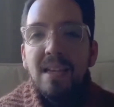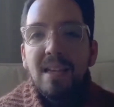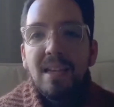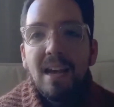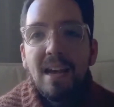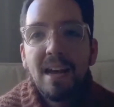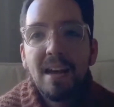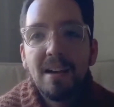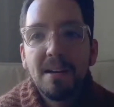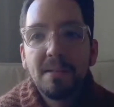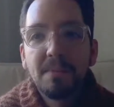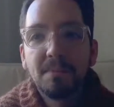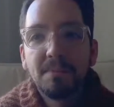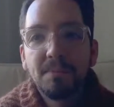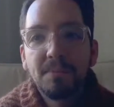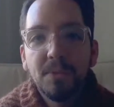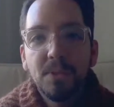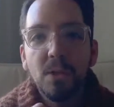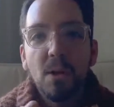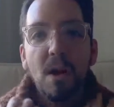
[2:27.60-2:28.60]

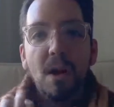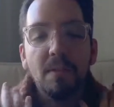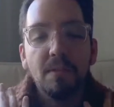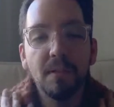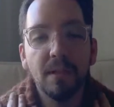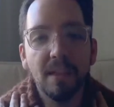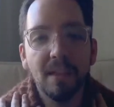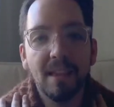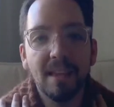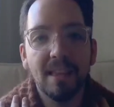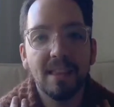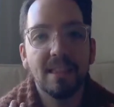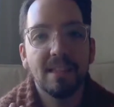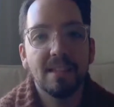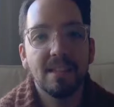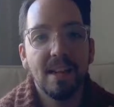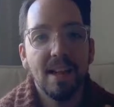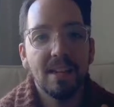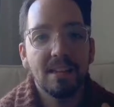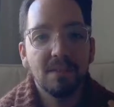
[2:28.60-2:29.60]
So I really like it,
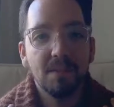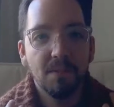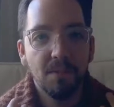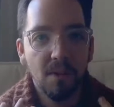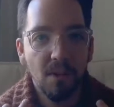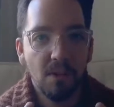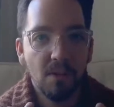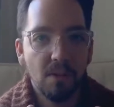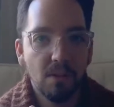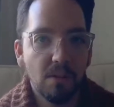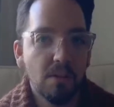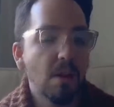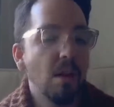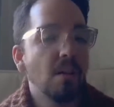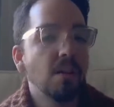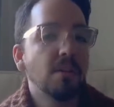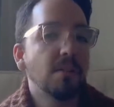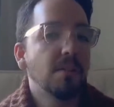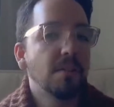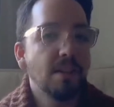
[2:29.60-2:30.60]
this nice fall
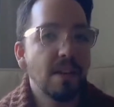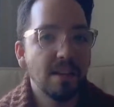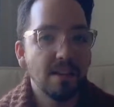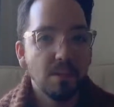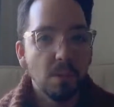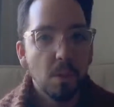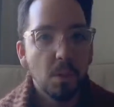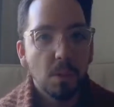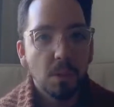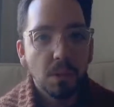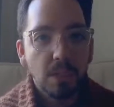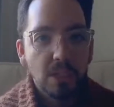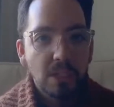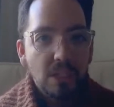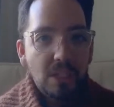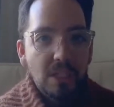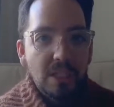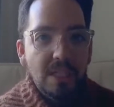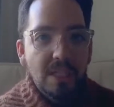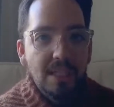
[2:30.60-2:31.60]
color, nice
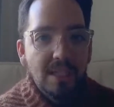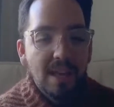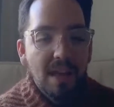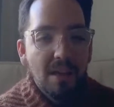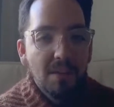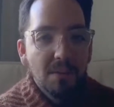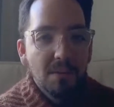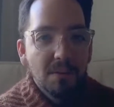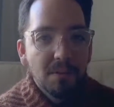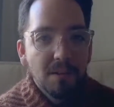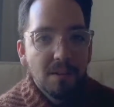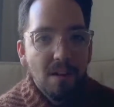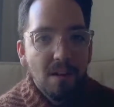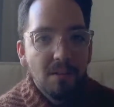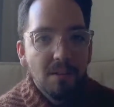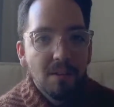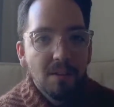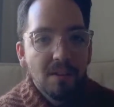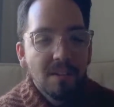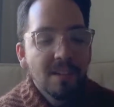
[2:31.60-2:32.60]
orangey heathered
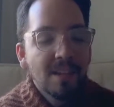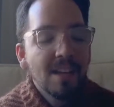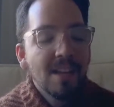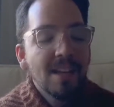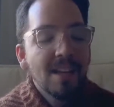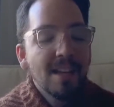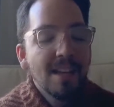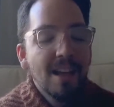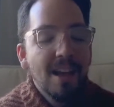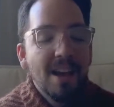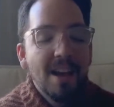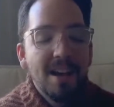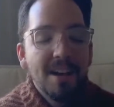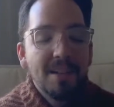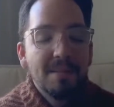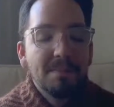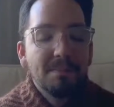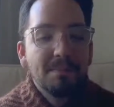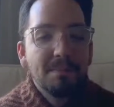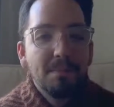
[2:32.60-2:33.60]
color.
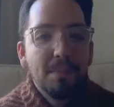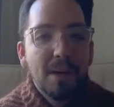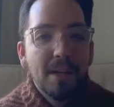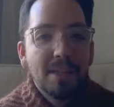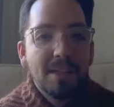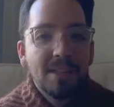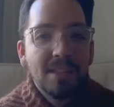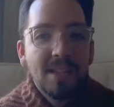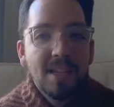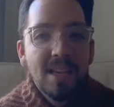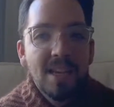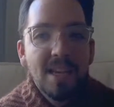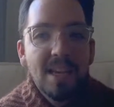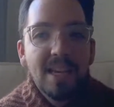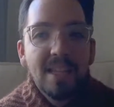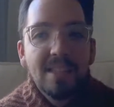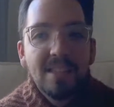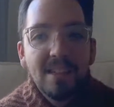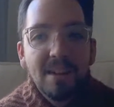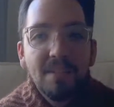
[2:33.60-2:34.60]
But
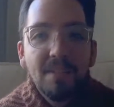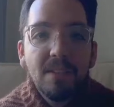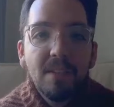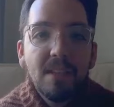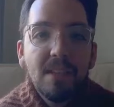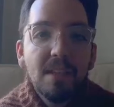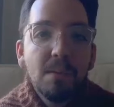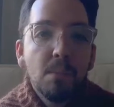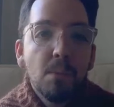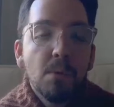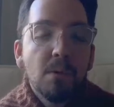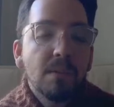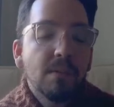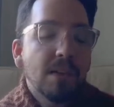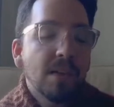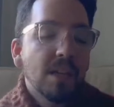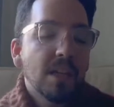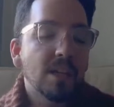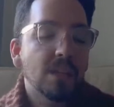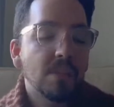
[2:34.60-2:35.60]
it's definitely more of
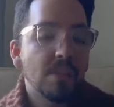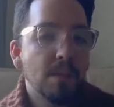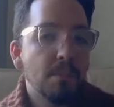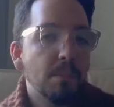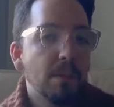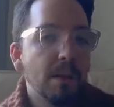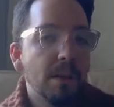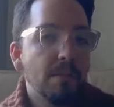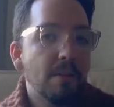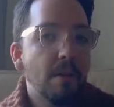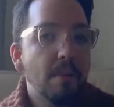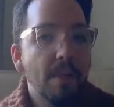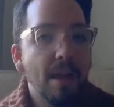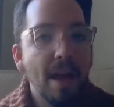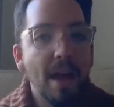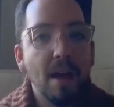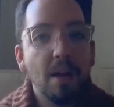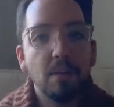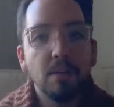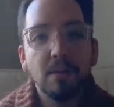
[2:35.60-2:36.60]
like a slumping around the
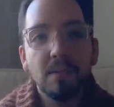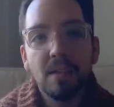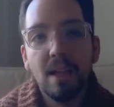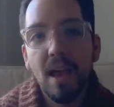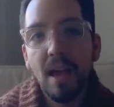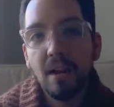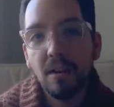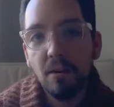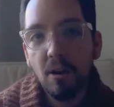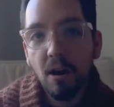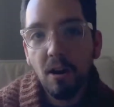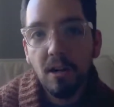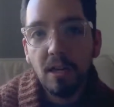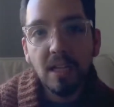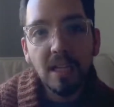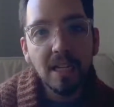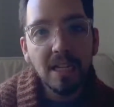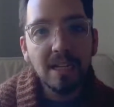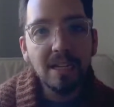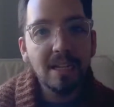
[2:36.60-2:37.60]
house kind of
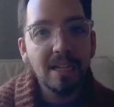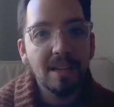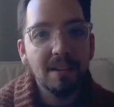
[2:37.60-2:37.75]
cardigan.